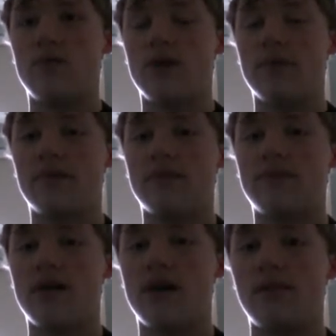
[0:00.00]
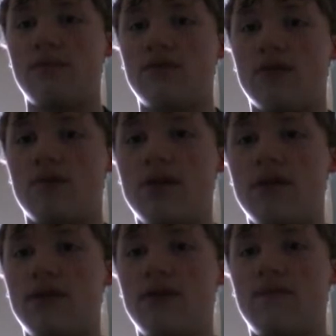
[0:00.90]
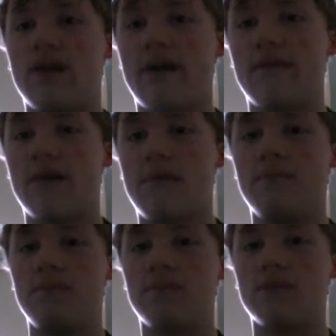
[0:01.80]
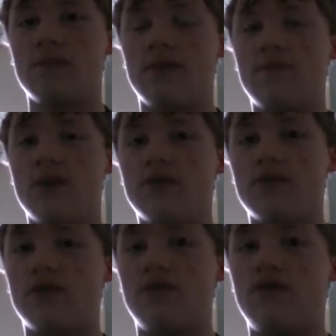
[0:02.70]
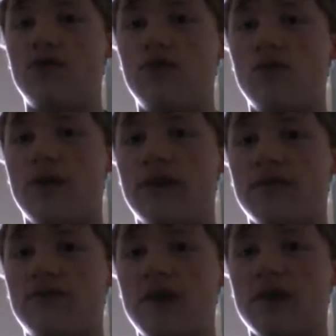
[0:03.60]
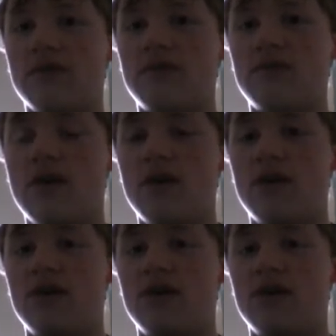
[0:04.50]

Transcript: worry about the time. So if you have if there's a 2 on the seconds,